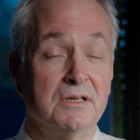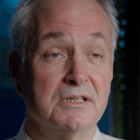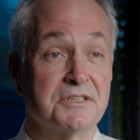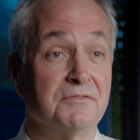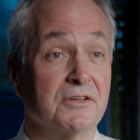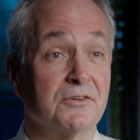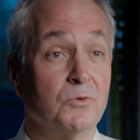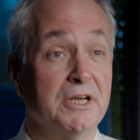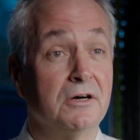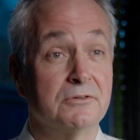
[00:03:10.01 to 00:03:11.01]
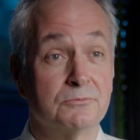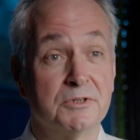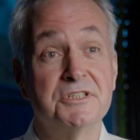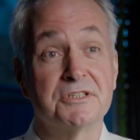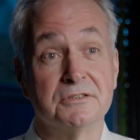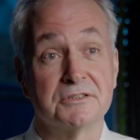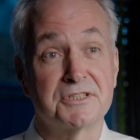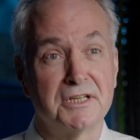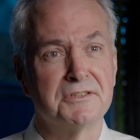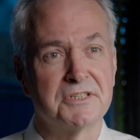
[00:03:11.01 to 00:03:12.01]
is the fact that we are a research
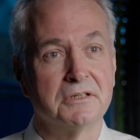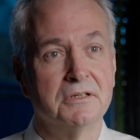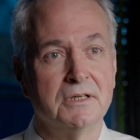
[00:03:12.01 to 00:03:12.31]
centre.